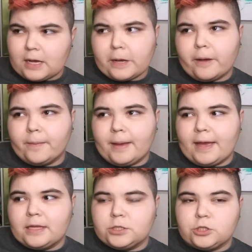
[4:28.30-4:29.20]

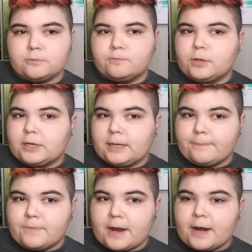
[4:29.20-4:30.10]
And you put it up
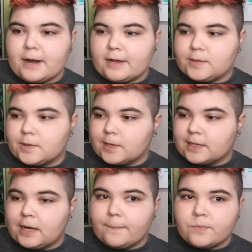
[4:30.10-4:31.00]
there, you hook
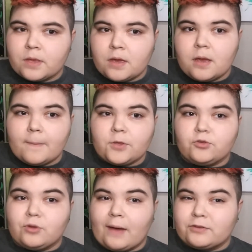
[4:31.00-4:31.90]
it up.
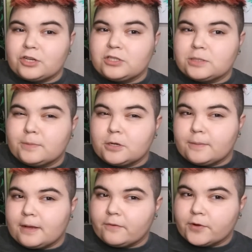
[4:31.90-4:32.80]
You do have to change the
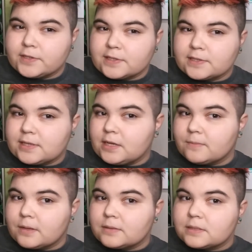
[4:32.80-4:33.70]
bulb every 6 to 8
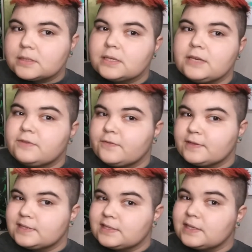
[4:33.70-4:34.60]
months. Even if
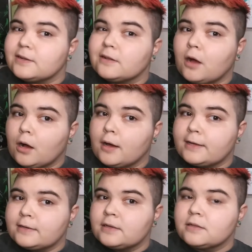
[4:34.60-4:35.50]
it's still
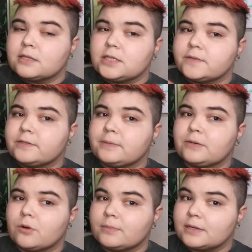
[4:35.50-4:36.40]
on, the
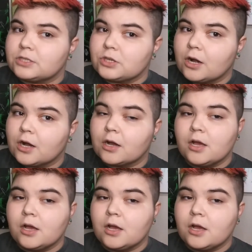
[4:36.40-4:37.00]
UVB won't be as strong.